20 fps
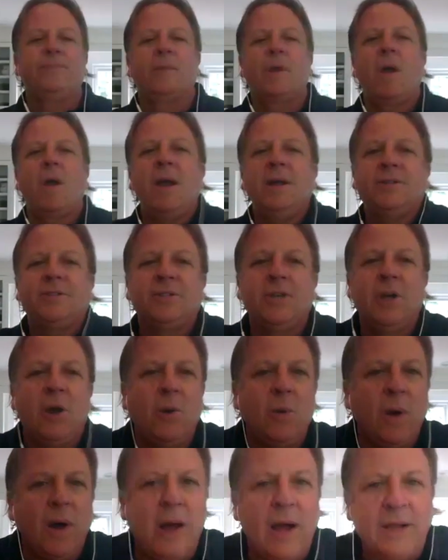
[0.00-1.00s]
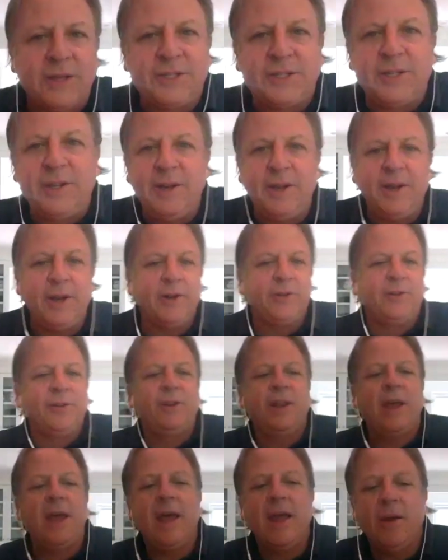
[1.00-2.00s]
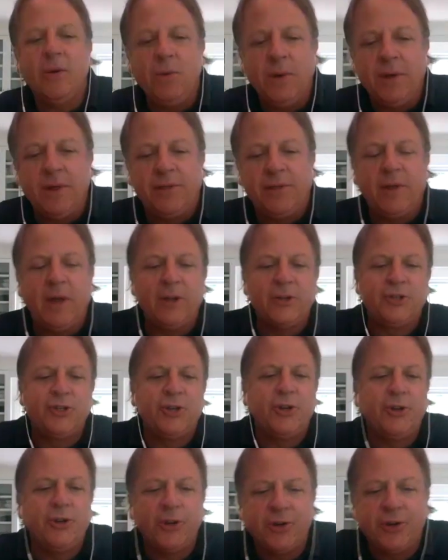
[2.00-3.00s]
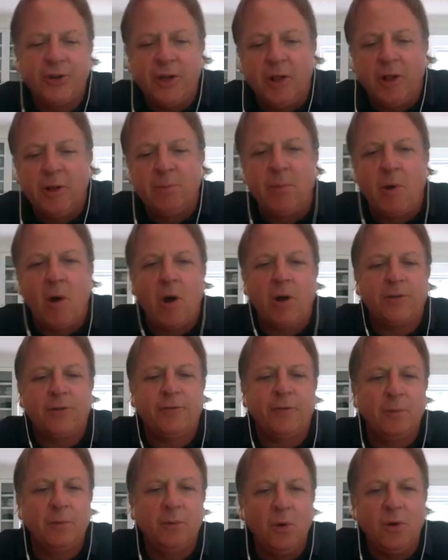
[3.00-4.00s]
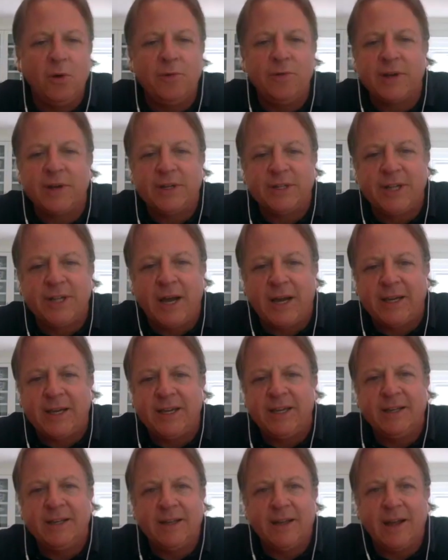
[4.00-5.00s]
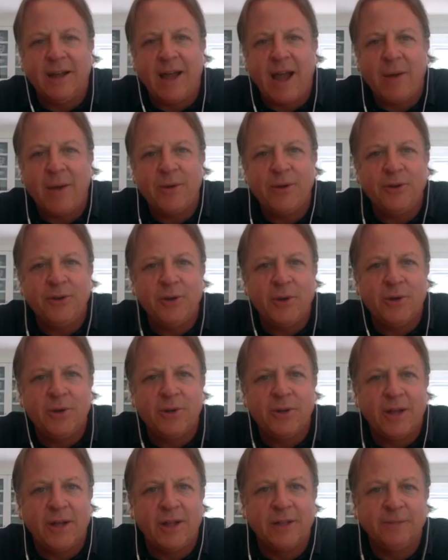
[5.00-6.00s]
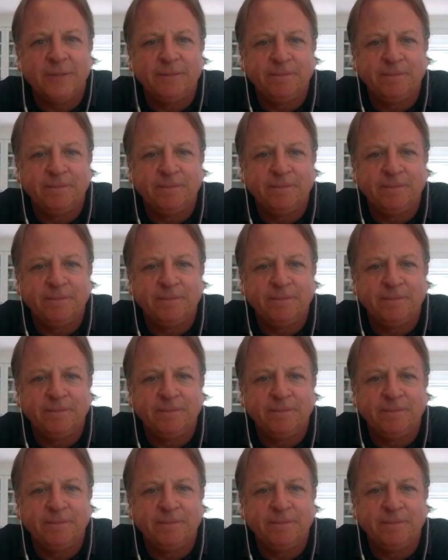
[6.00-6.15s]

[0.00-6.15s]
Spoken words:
All right. So sitting here today with junior Dylan Barth from Louisville, Kentucky. How are you doing, Dylan?